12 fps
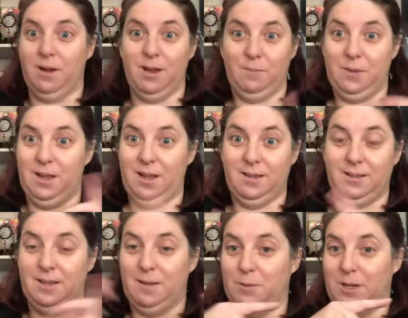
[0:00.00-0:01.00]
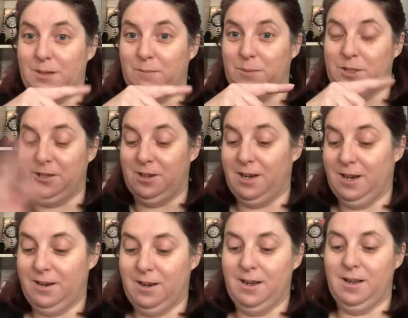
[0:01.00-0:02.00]
up here somewhere beside
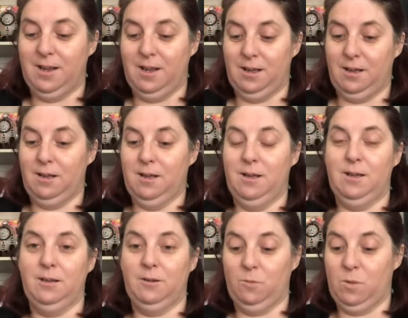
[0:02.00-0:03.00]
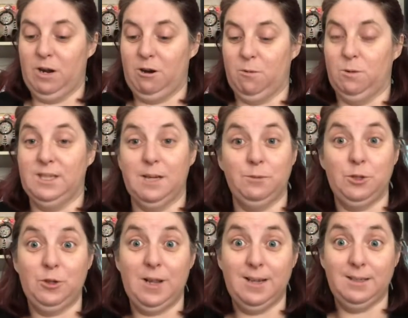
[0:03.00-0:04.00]
where I was up to
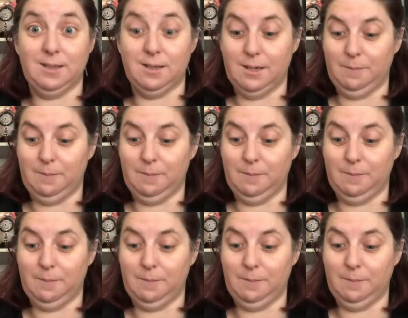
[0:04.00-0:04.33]
last time.